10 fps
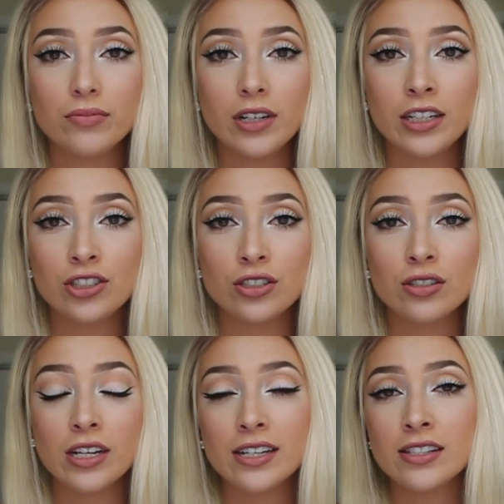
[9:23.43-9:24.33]
and
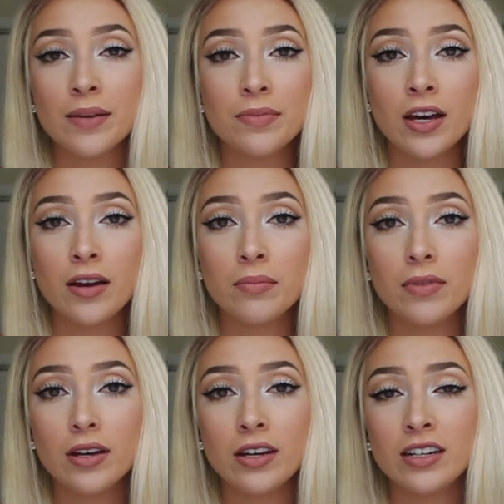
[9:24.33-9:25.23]
just accept them
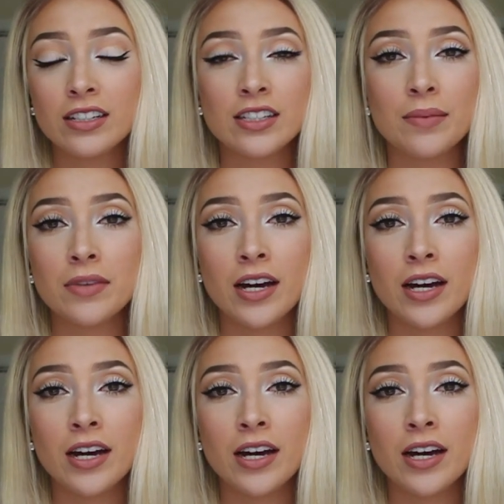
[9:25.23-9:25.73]
and accept